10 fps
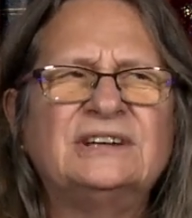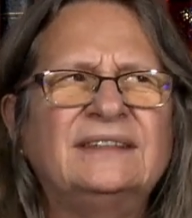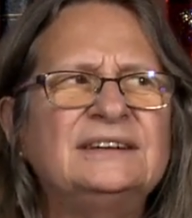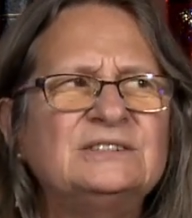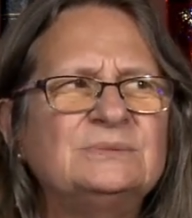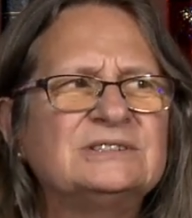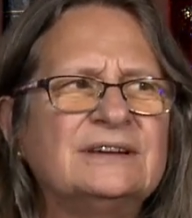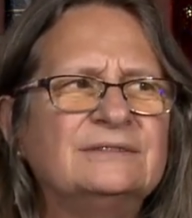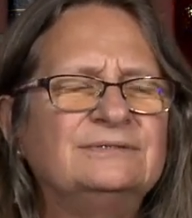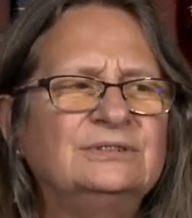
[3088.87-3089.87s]
think she was
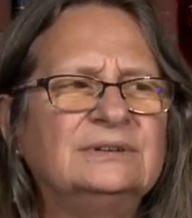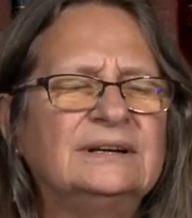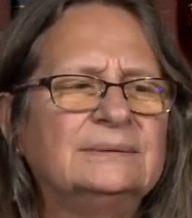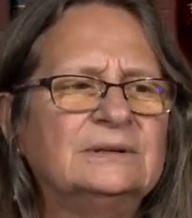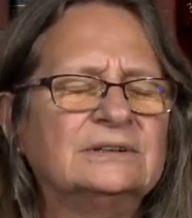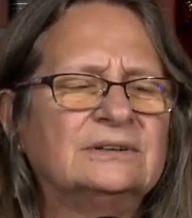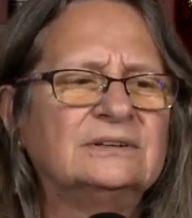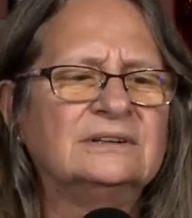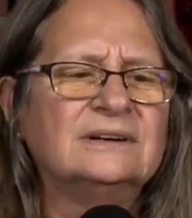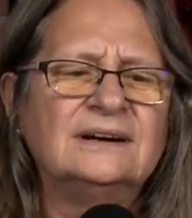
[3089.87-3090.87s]
on the Food Network
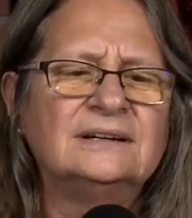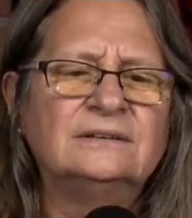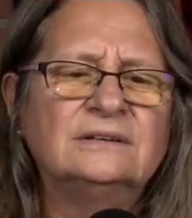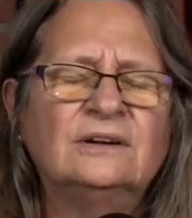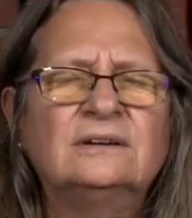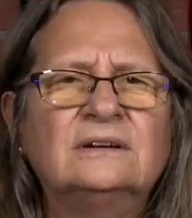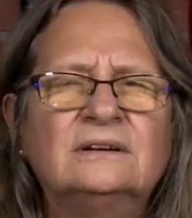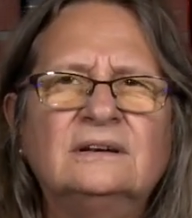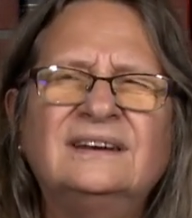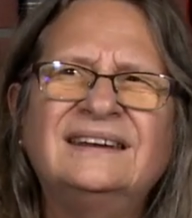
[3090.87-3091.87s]
or on.
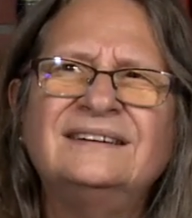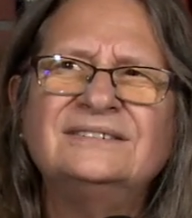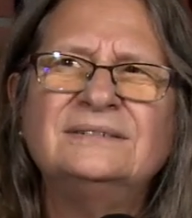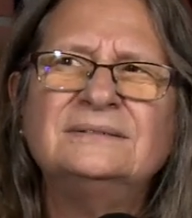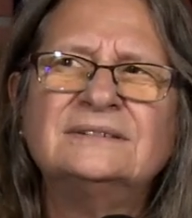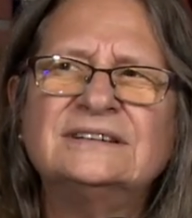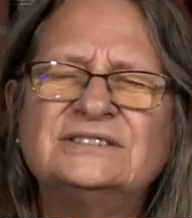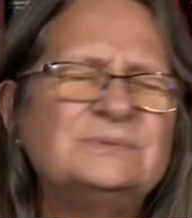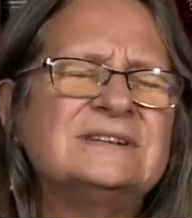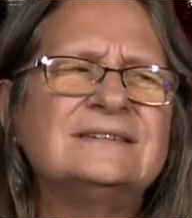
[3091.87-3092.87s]
No,
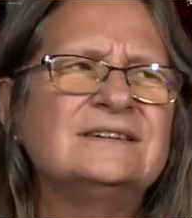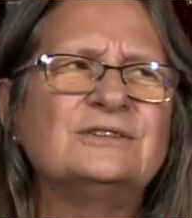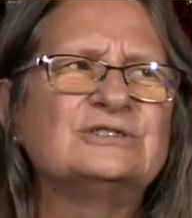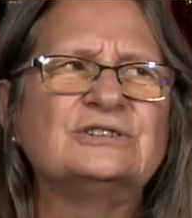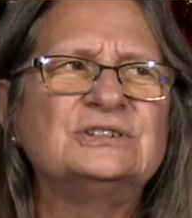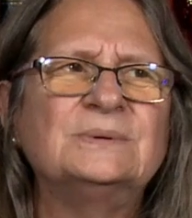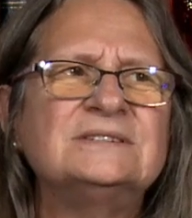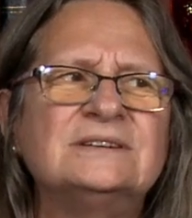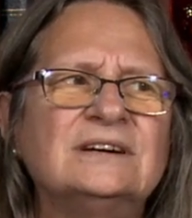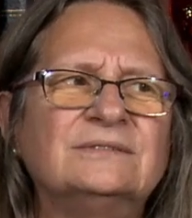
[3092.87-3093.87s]
she was on another show. She
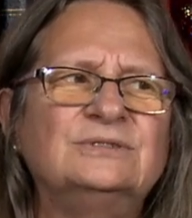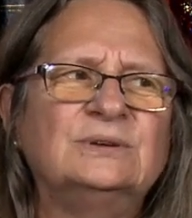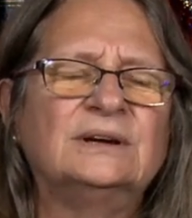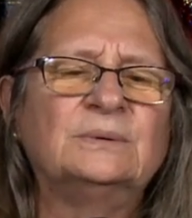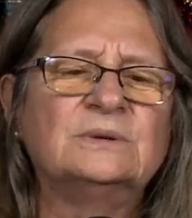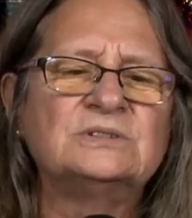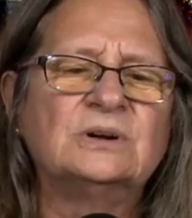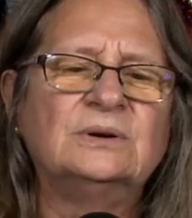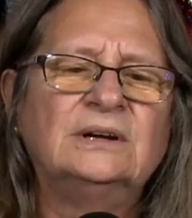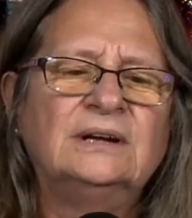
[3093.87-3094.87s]
wasn't on the Food Network
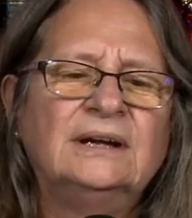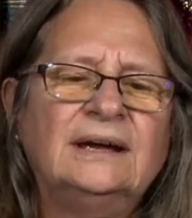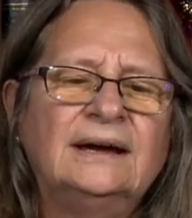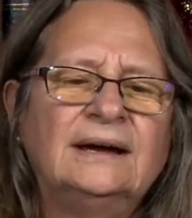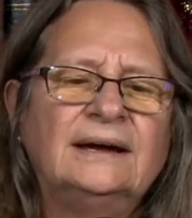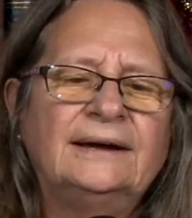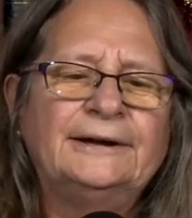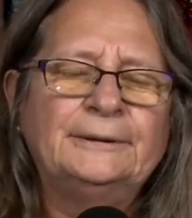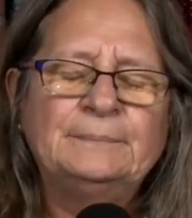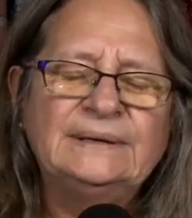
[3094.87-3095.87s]
show.
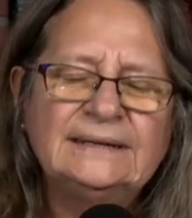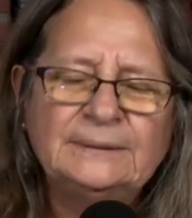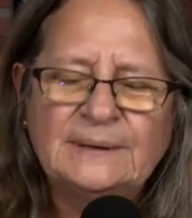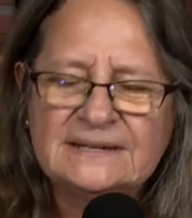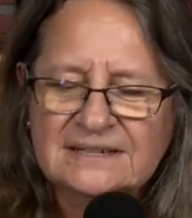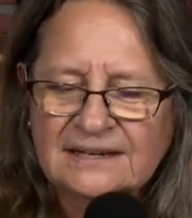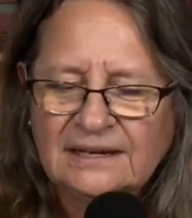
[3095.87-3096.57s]
But anyways,